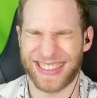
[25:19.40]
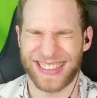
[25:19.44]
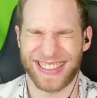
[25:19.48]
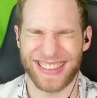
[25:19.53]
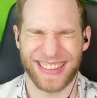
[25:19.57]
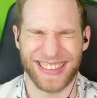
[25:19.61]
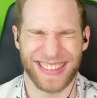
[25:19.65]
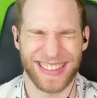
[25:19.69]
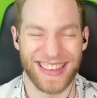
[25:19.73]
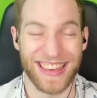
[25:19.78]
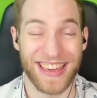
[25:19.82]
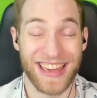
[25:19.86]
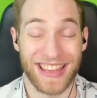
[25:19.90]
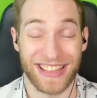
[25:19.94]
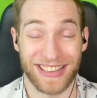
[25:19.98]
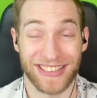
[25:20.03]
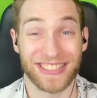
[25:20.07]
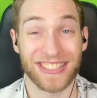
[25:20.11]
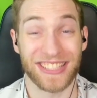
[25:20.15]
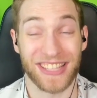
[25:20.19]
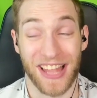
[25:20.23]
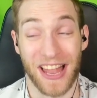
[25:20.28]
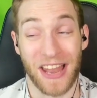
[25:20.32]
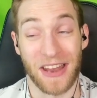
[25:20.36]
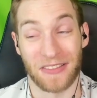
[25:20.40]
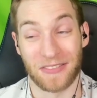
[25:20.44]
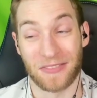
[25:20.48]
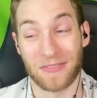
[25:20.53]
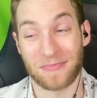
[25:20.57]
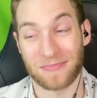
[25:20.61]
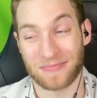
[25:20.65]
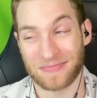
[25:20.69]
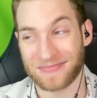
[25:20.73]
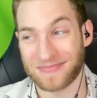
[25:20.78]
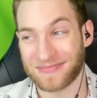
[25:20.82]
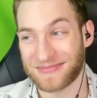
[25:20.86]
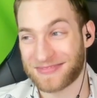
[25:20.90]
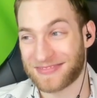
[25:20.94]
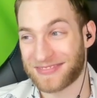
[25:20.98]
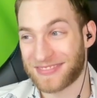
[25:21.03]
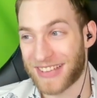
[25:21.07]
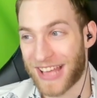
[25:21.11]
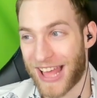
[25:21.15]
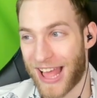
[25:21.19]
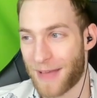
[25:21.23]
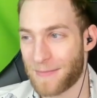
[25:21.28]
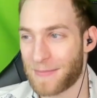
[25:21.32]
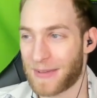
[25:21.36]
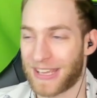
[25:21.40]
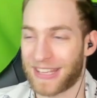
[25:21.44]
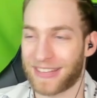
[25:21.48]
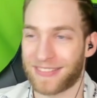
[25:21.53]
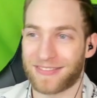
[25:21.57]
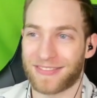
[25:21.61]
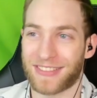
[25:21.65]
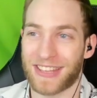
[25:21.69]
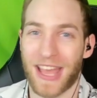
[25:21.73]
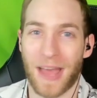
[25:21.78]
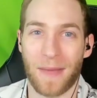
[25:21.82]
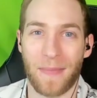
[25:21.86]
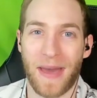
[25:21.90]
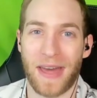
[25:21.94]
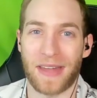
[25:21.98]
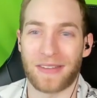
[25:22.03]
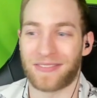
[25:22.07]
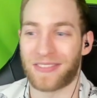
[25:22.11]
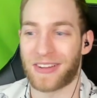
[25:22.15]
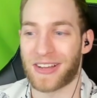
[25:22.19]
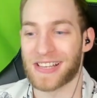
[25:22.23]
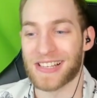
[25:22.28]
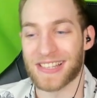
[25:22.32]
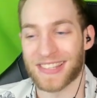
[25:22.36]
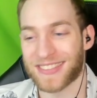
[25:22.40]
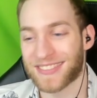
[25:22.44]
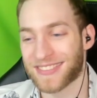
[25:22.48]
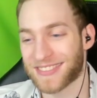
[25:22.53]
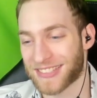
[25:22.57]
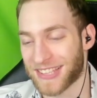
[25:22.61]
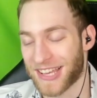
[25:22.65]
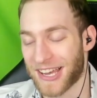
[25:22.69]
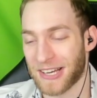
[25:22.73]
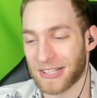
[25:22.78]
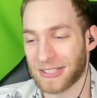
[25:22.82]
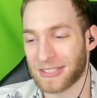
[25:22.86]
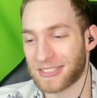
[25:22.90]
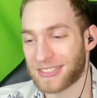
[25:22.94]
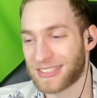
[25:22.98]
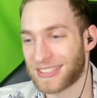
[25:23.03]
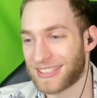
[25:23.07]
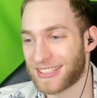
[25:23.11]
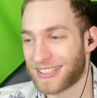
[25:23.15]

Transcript: So Luigi There's a lot of them. Opened this I mean, he got bad advice, Pidgeot, so.